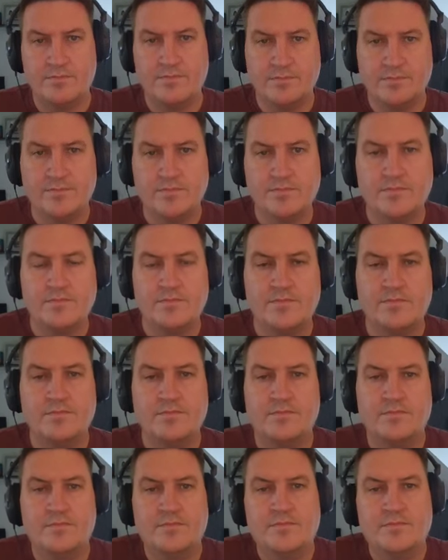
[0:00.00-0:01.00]

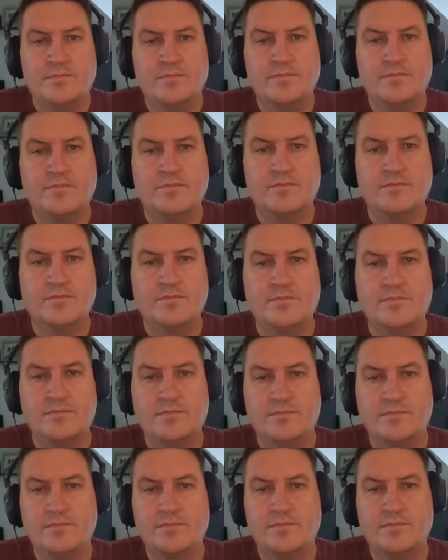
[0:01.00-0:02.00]

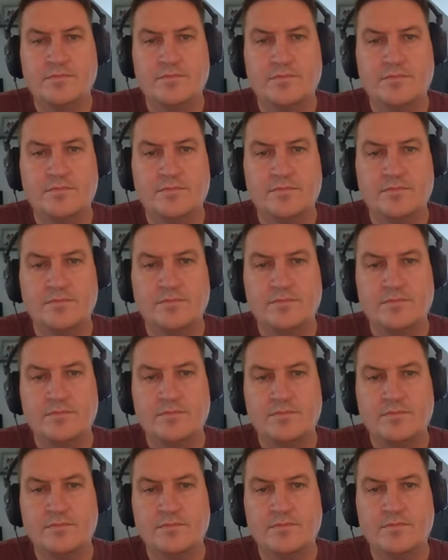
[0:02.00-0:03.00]

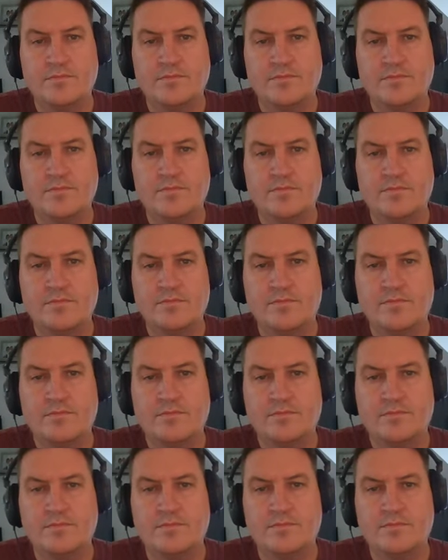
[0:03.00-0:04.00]

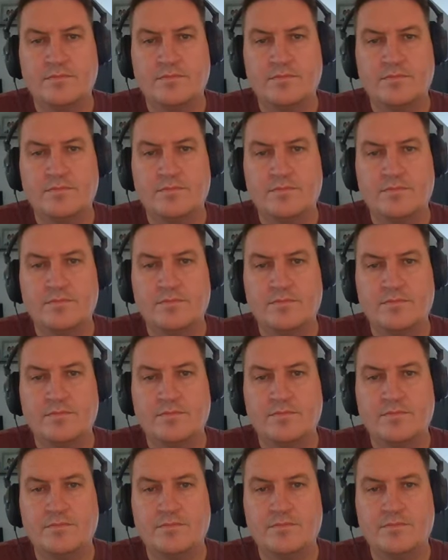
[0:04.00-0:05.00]

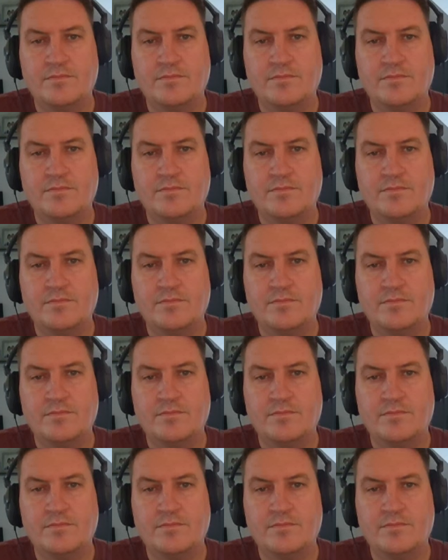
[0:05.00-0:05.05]
(not speaking)